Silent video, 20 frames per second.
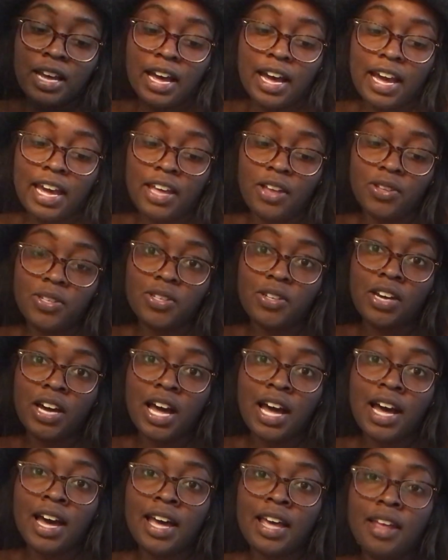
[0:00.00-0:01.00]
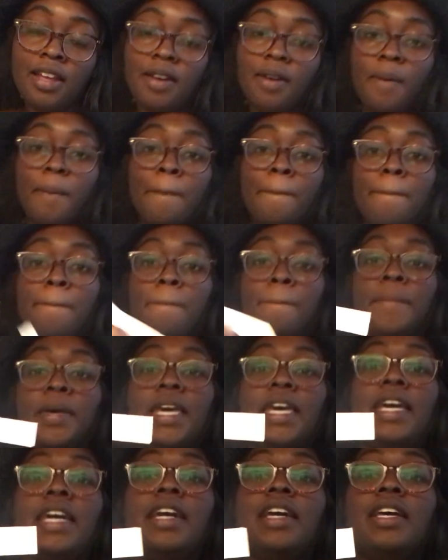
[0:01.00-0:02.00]
I also got
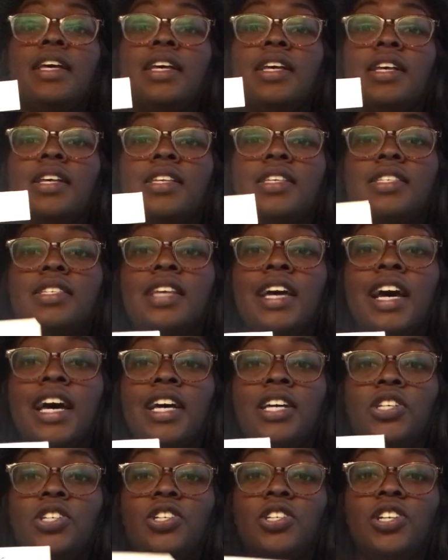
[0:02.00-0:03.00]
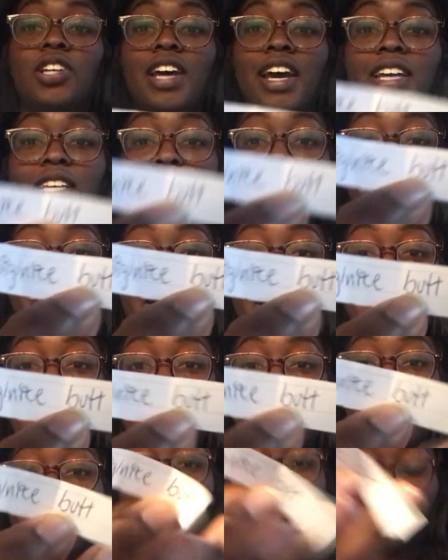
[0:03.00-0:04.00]
big / nice
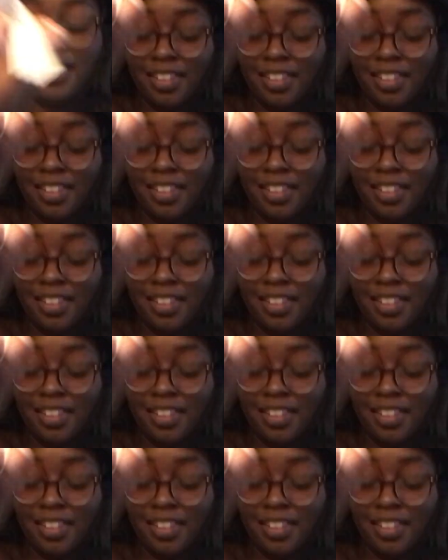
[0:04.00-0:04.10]
butt.